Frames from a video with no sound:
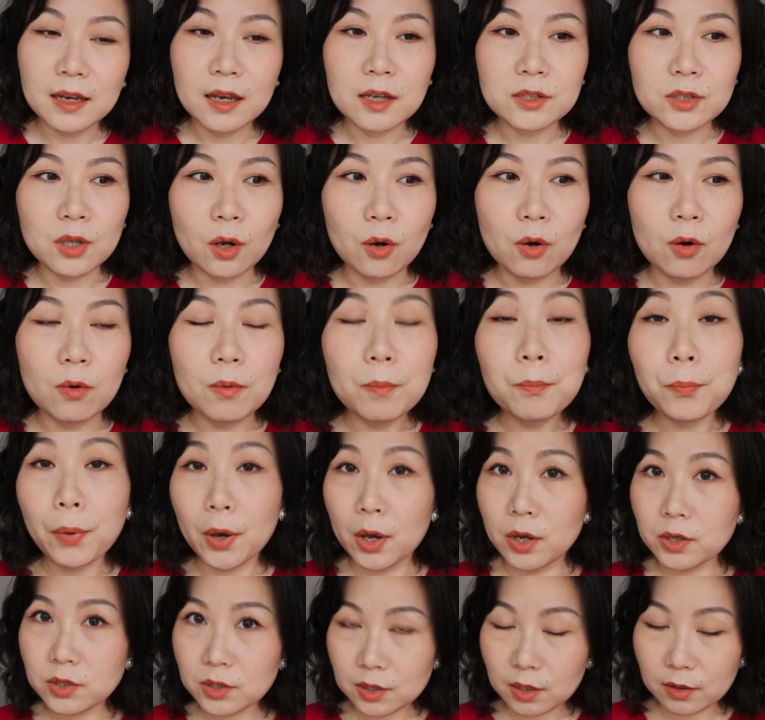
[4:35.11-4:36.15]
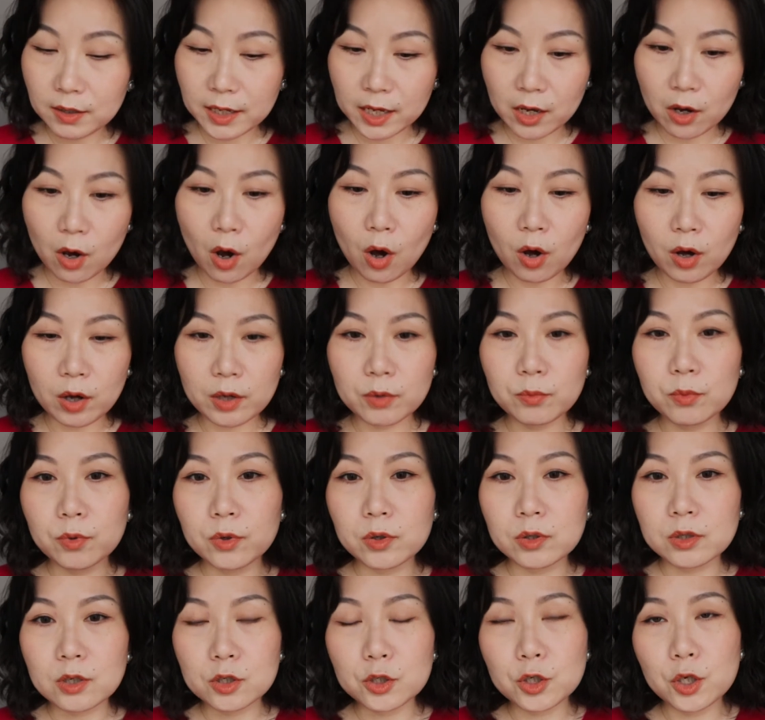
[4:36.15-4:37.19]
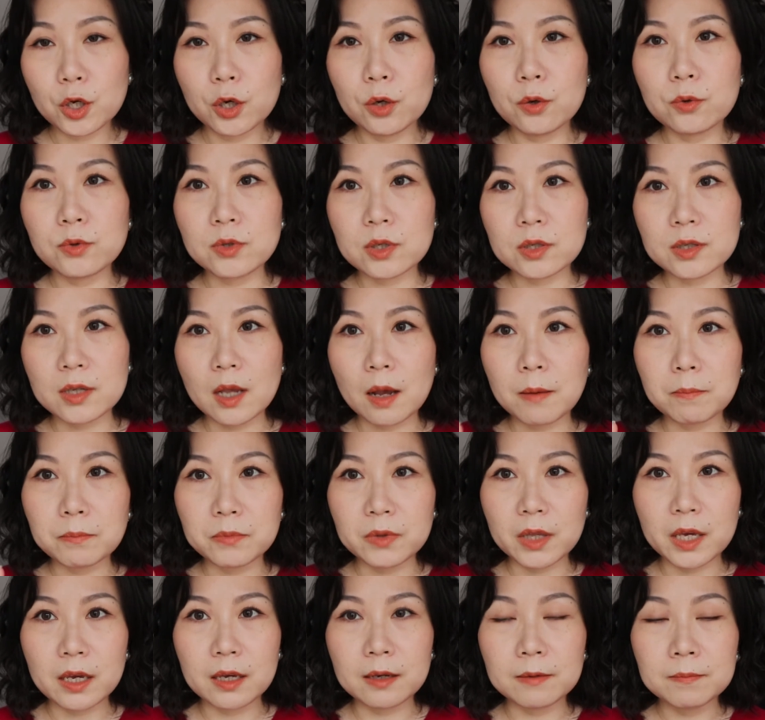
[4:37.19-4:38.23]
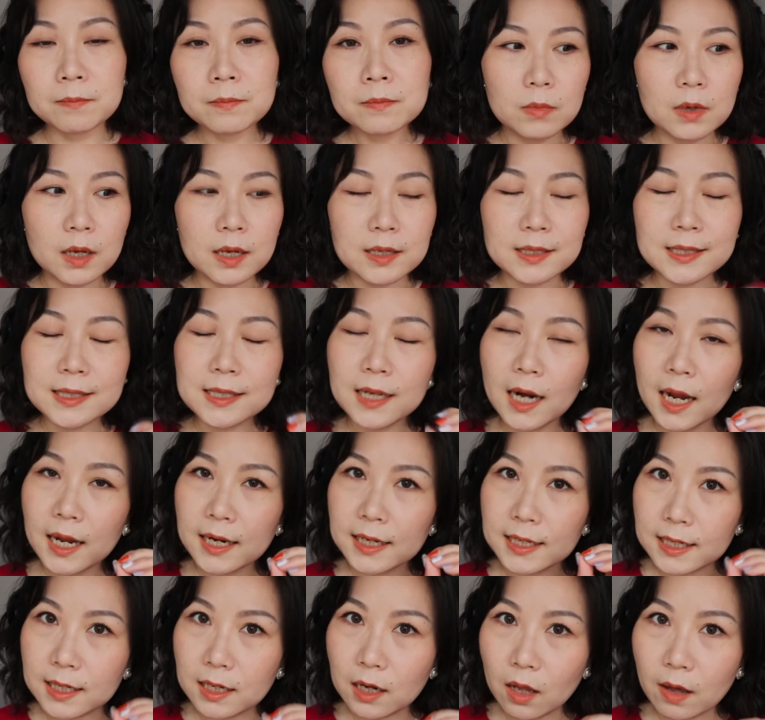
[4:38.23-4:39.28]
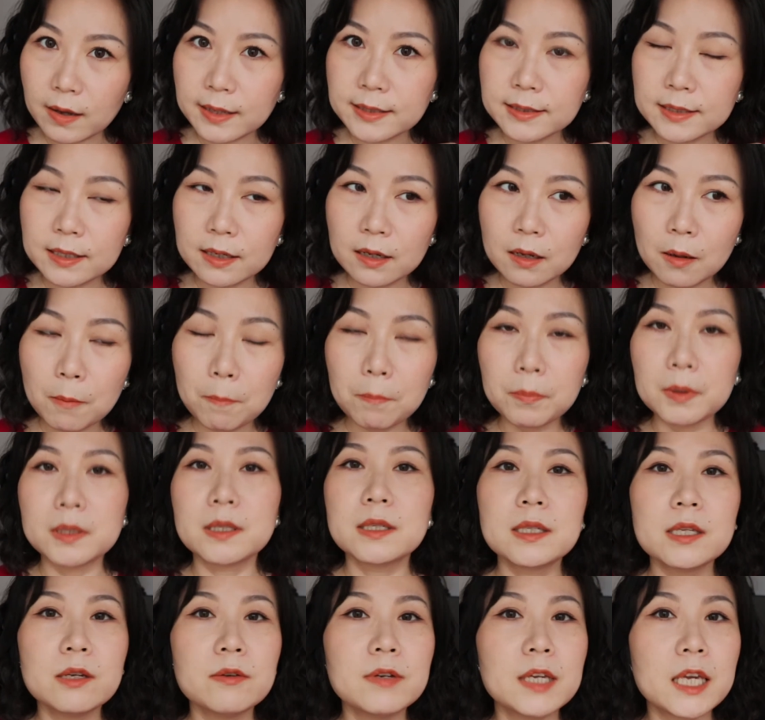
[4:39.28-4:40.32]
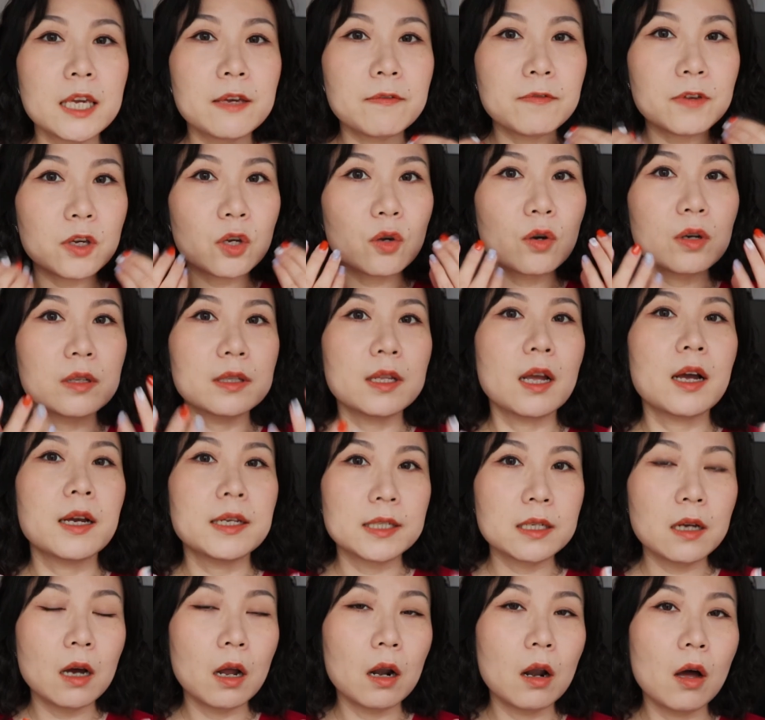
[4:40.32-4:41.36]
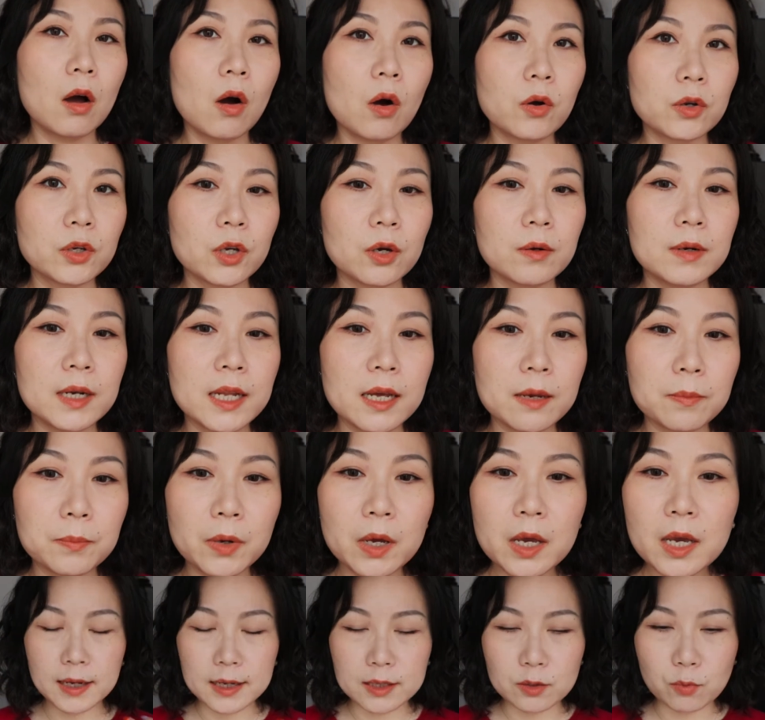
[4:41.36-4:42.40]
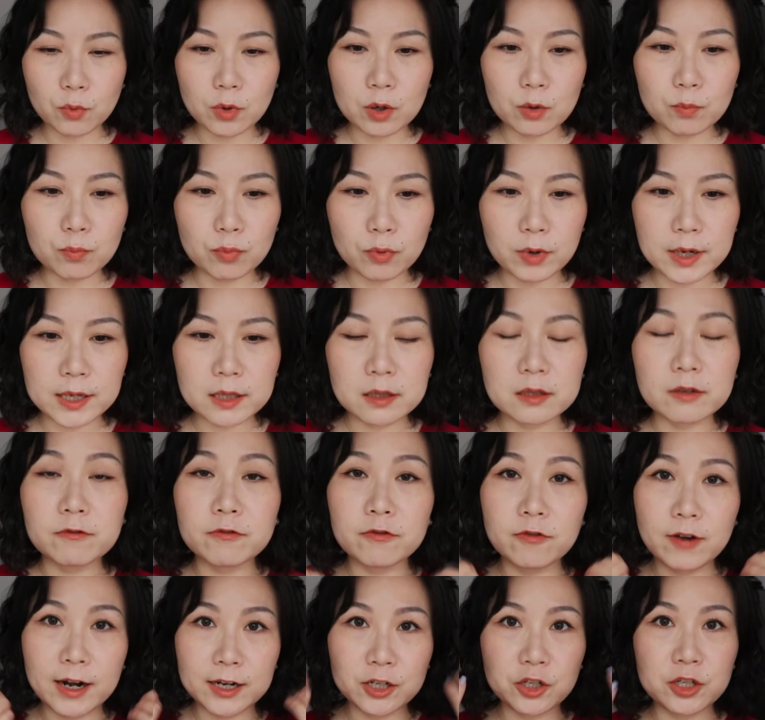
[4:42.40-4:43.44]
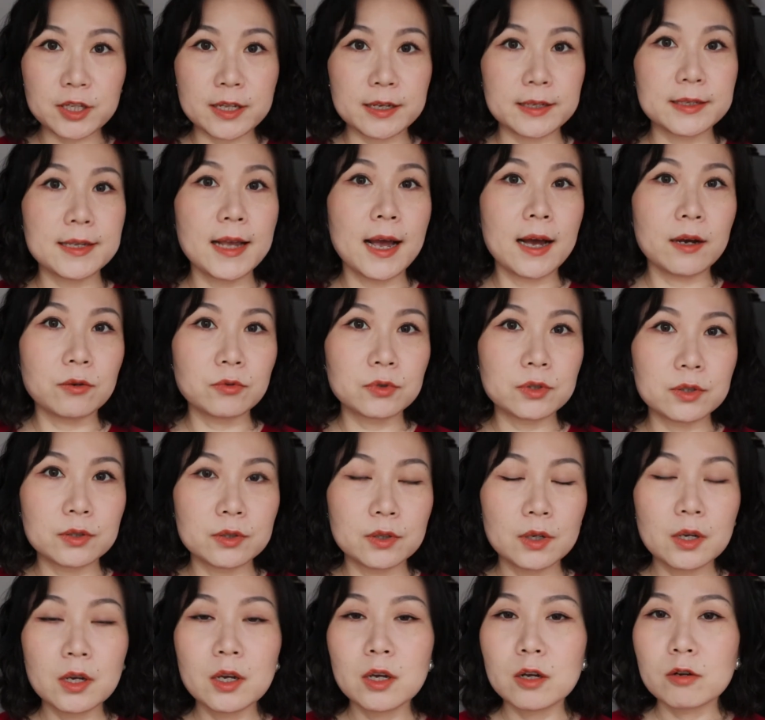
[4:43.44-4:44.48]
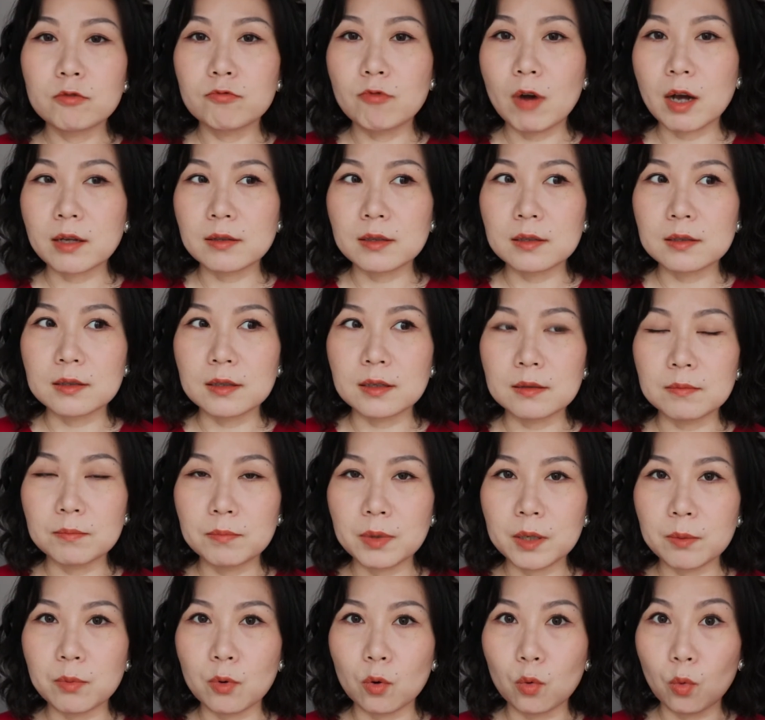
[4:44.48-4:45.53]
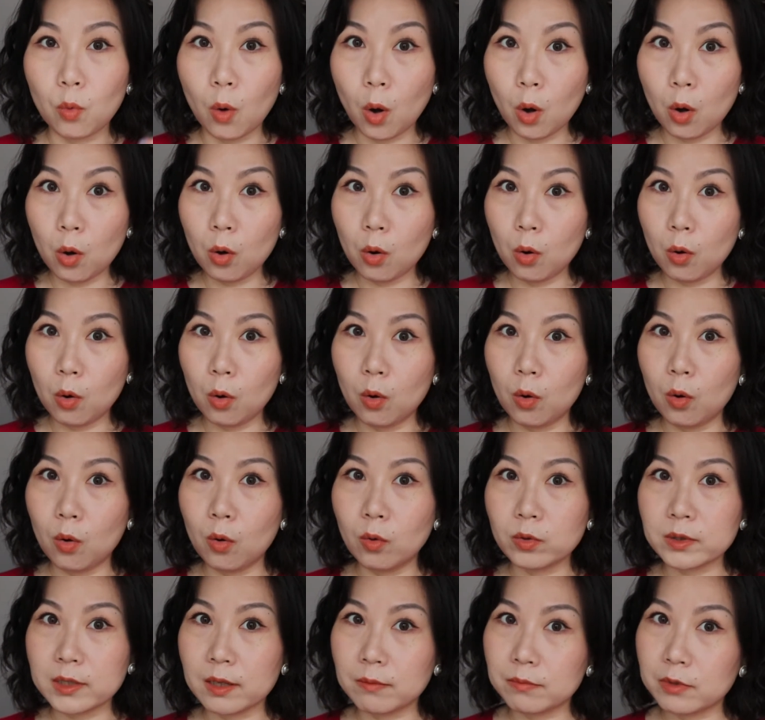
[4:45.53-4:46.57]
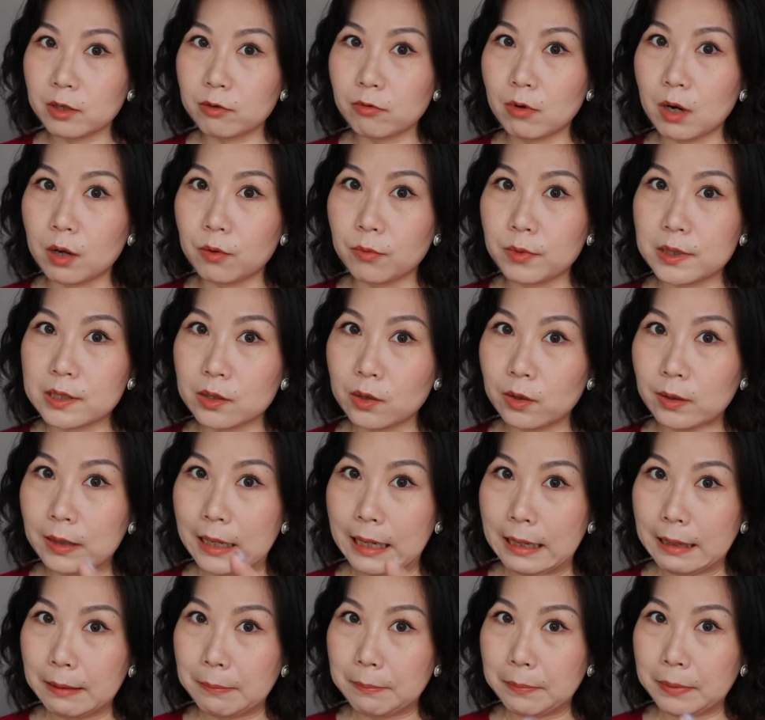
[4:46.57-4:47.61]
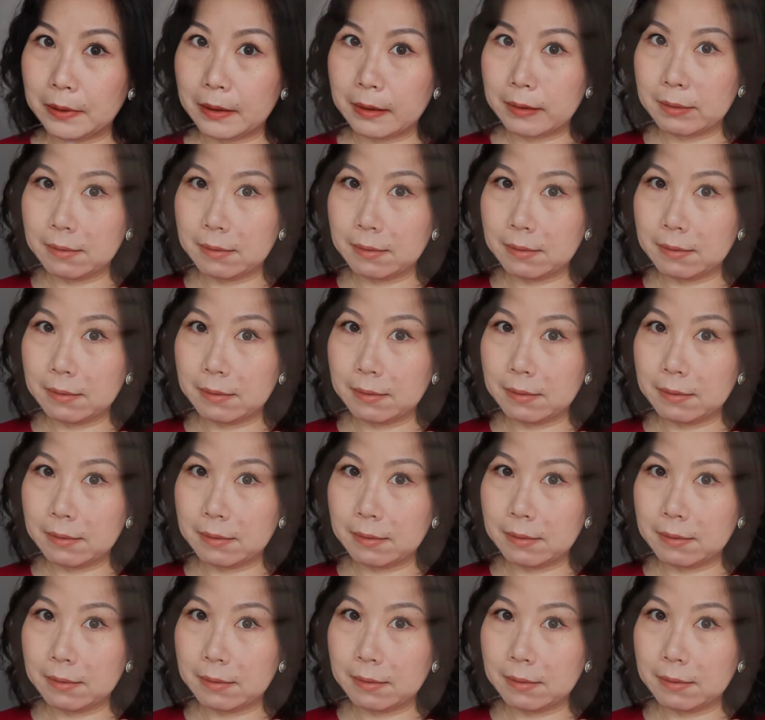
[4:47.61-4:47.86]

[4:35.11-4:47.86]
So personally, I would choose something slightly lighter but still give you a nice color on your lip. It will bring the freshness out rather than people, whoa, something wrong with your lip.